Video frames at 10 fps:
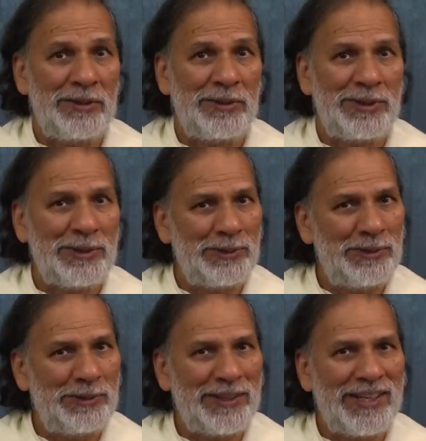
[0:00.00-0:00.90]
Your
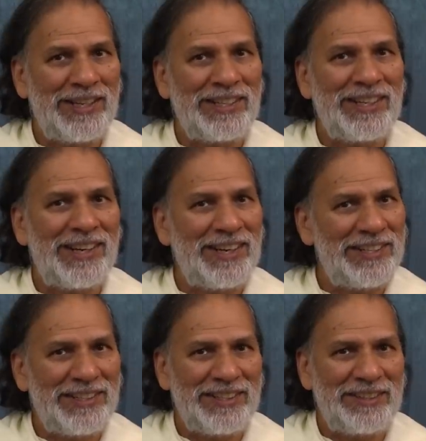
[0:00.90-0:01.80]
soul gets
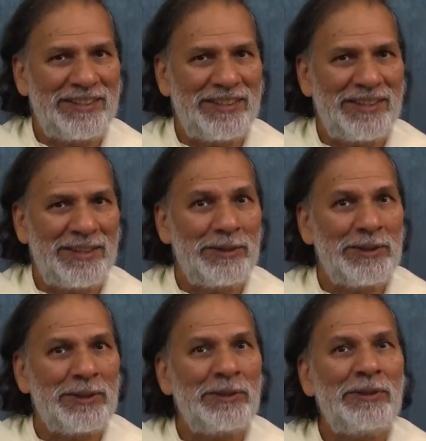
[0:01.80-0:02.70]
enlightened.
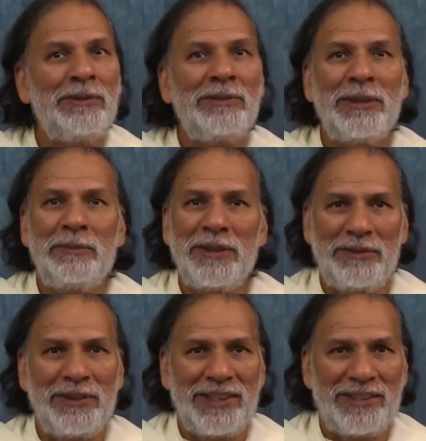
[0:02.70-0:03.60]
Your soul will be
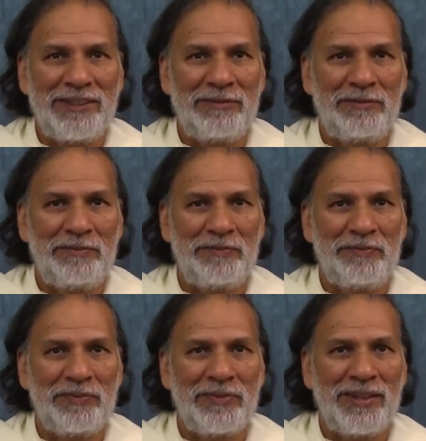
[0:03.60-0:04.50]
awakened.
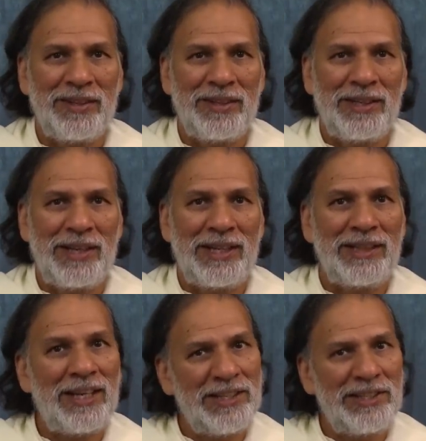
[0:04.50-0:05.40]

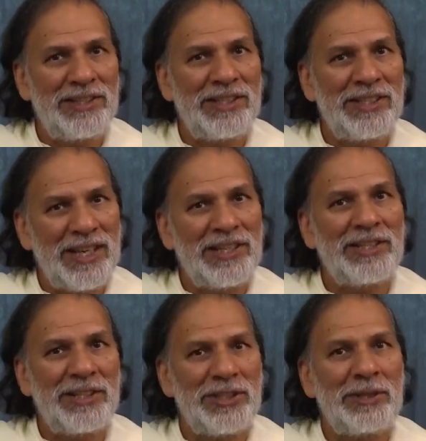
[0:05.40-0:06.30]
And that is the
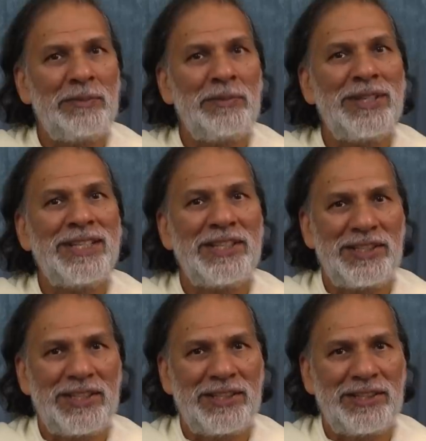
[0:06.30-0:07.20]
Jain system
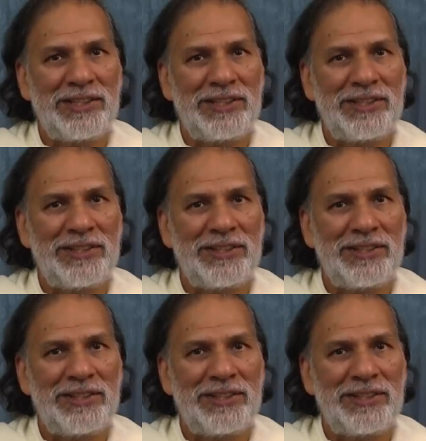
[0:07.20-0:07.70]
teaches.